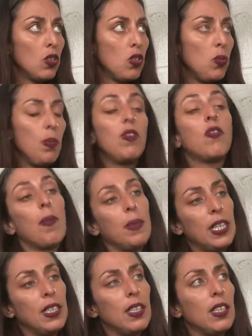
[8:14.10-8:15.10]
to be
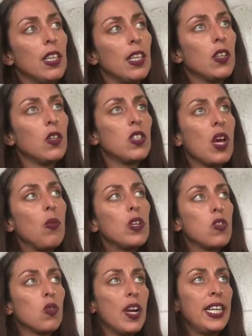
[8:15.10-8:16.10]
feminine. Because I was
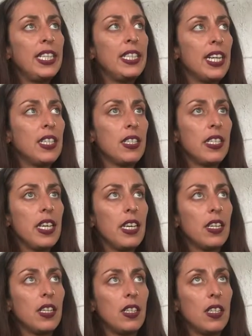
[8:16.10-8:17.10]
already
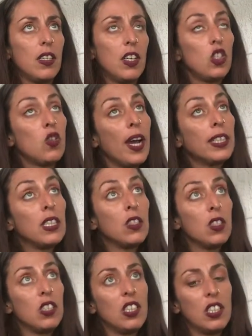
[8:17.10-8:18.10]
dancing, attracted
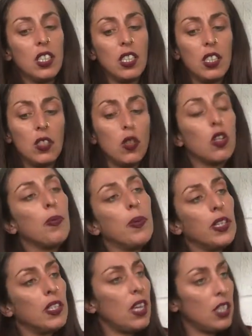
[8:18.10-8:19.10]
to the
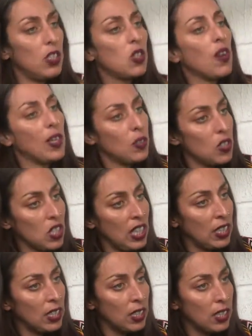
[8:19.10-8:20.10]
urban underground
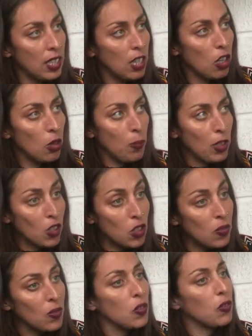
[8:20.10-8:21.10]
scene because
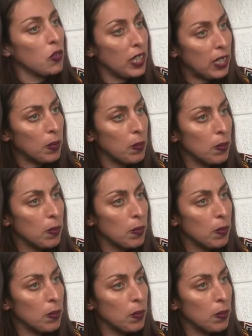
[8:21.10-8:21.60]
of the freedom.